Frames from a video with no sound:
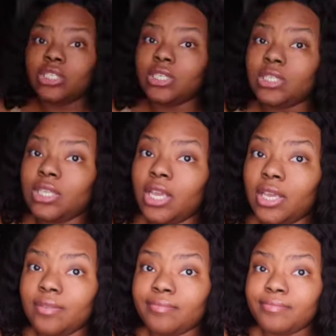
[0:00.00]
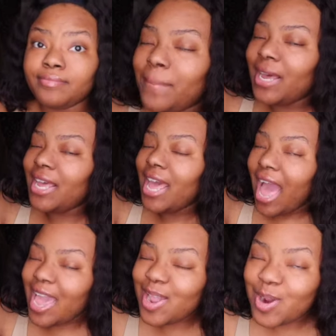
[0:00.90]
just saying but
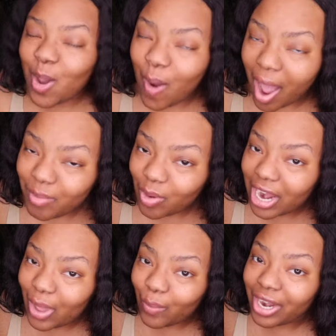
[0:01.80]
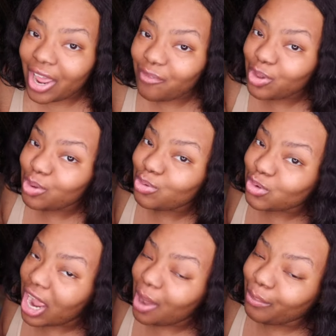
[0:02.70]
you know I'm gonna like whatever you
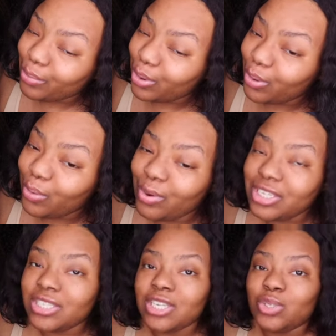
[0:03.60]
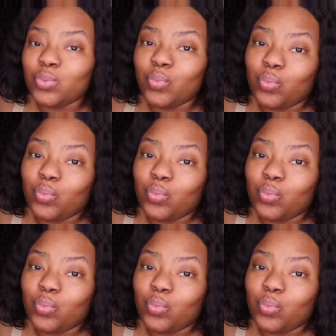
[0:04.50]
drop boo it just